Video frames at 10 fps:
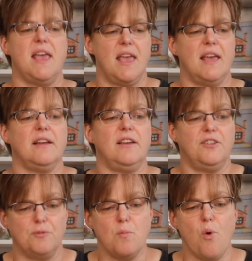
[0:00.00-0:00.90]
it
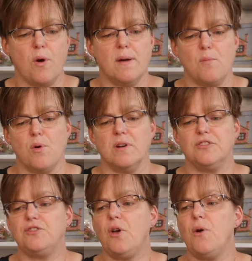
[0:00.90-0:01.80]
is more and more.
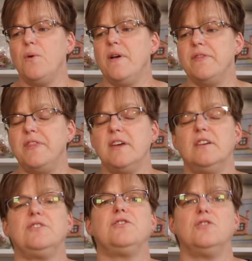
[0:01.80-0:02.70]
So
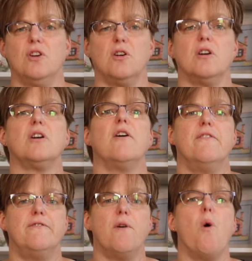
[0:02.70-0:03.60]
this took
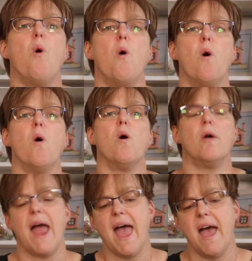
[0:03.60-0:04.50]

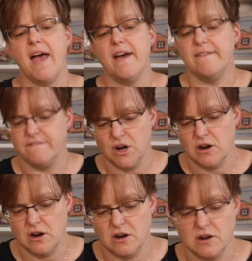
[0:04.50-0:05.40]

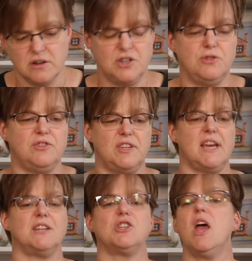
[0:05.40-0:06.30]
forever to
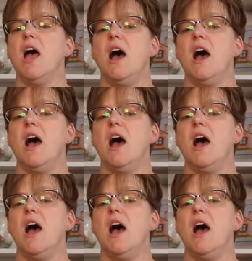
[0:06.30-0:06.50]
stitch.